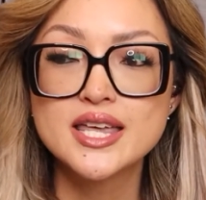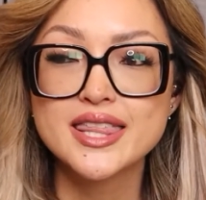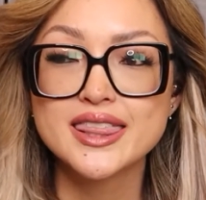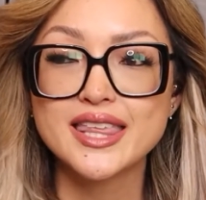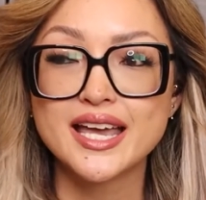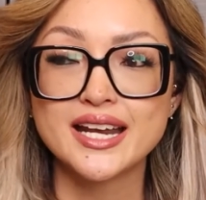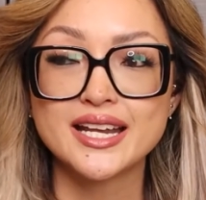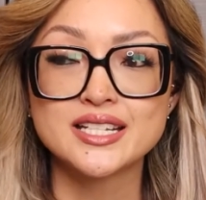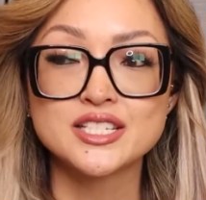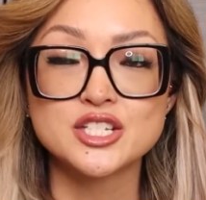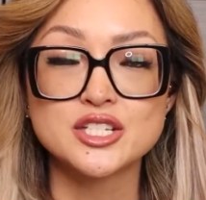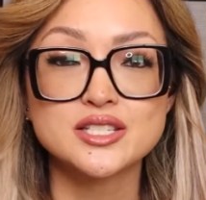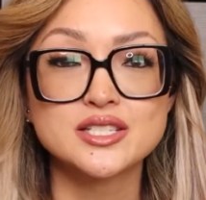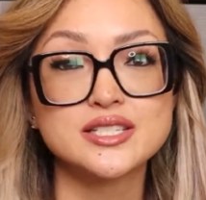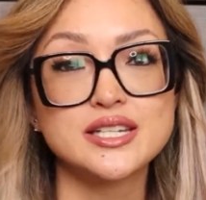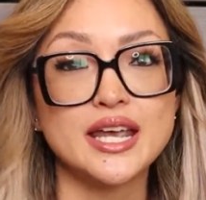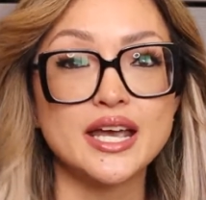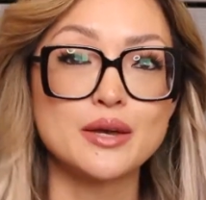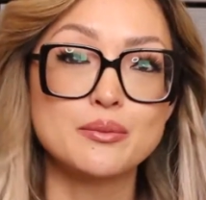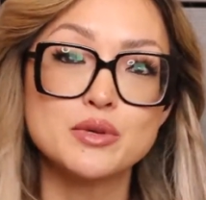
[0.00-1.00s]
that it just
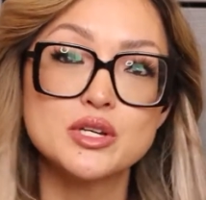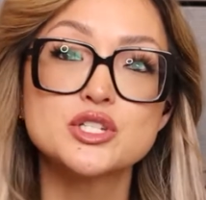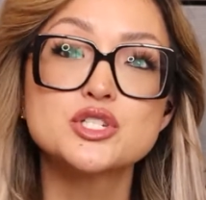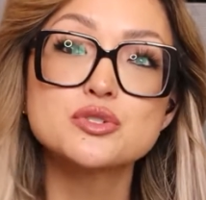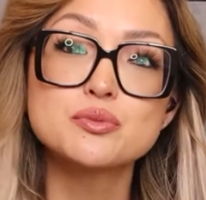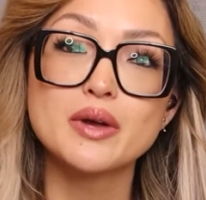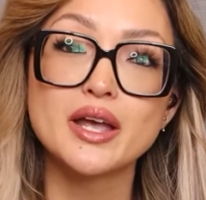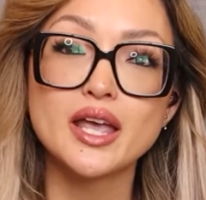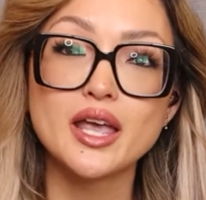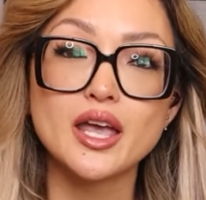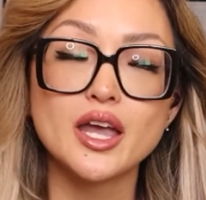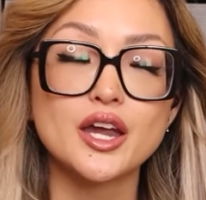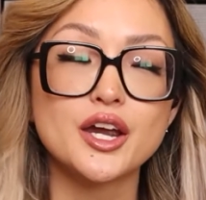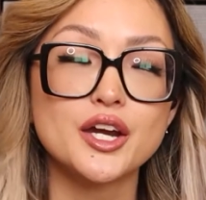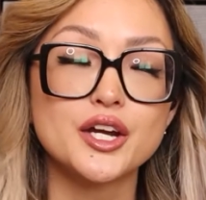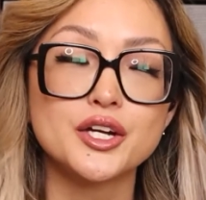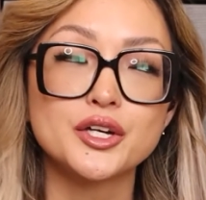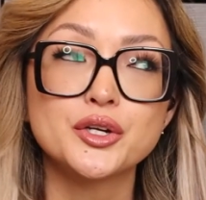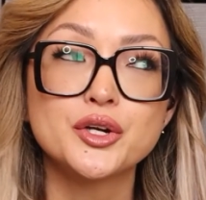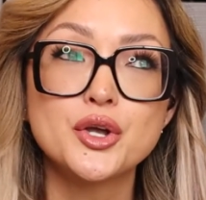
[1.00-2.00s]
damaged my
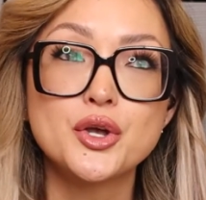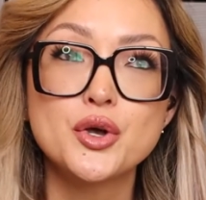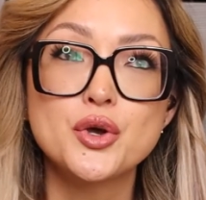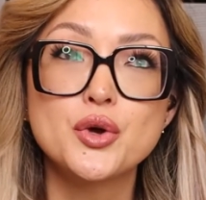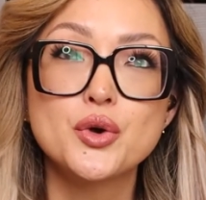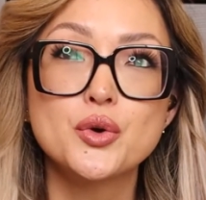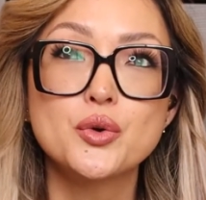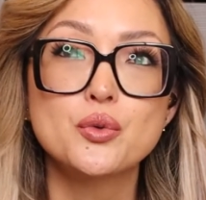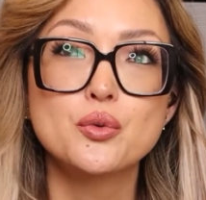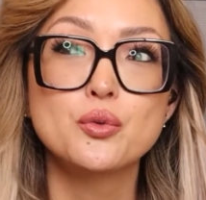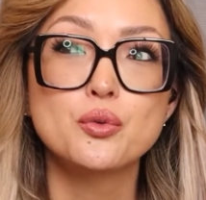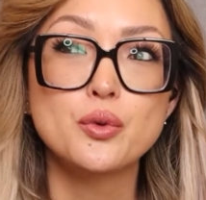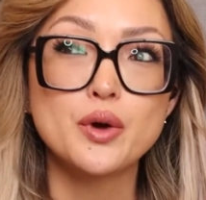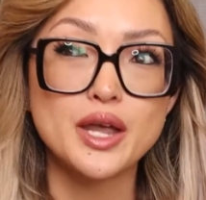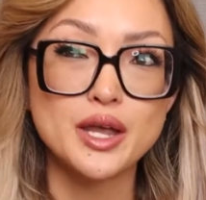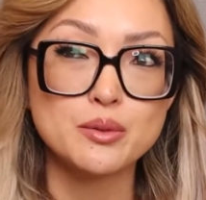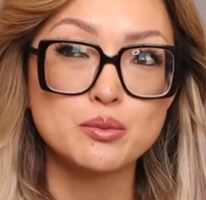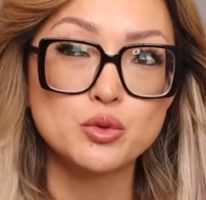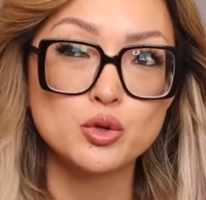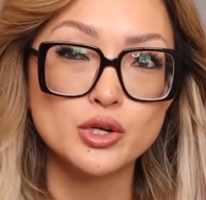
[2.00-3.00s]
hair
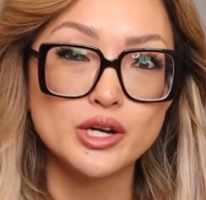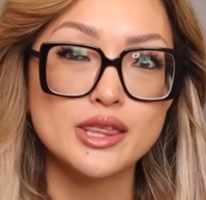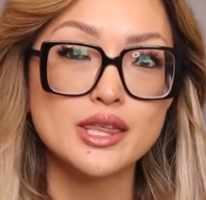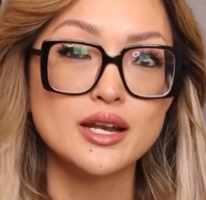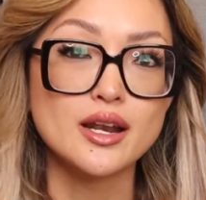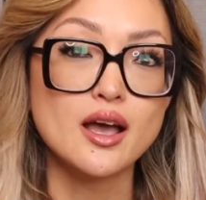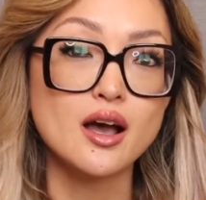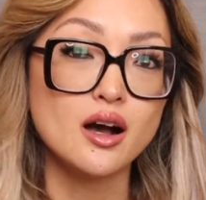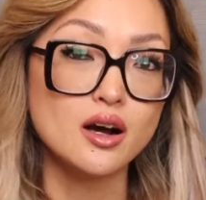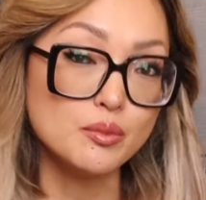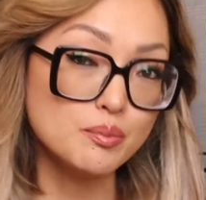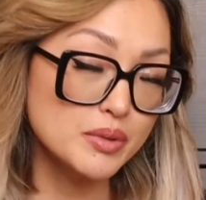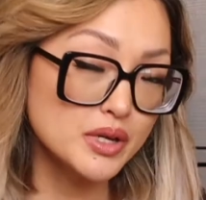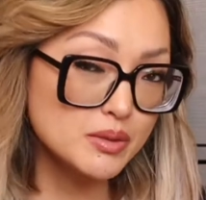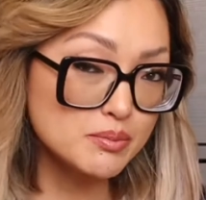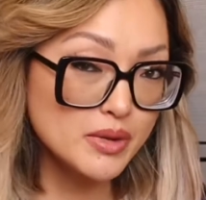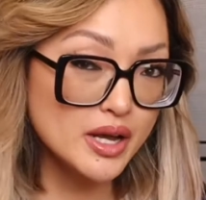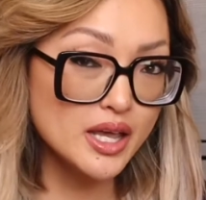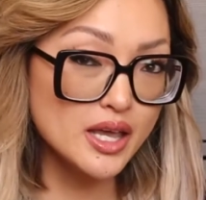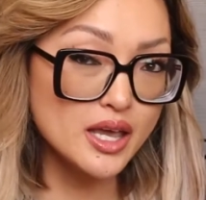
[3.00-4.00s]
way more than
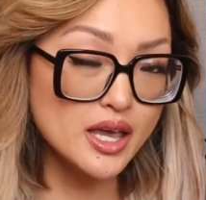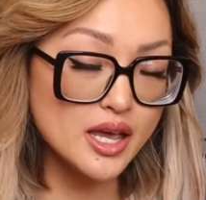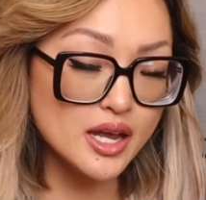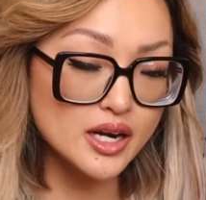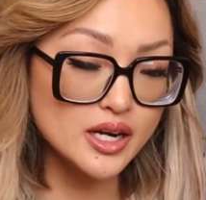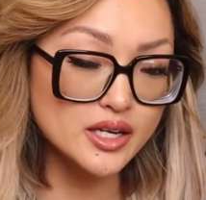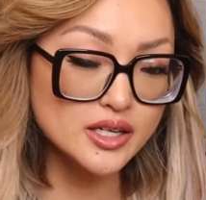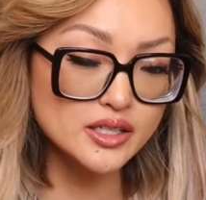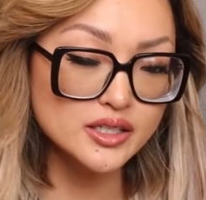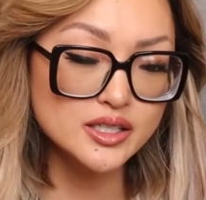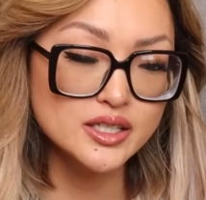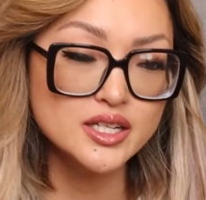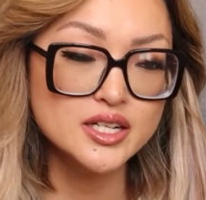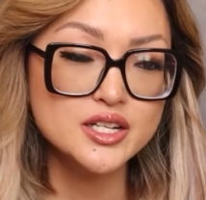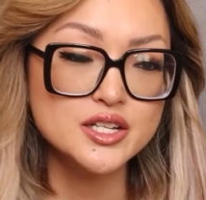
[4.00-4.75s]
helping my hair.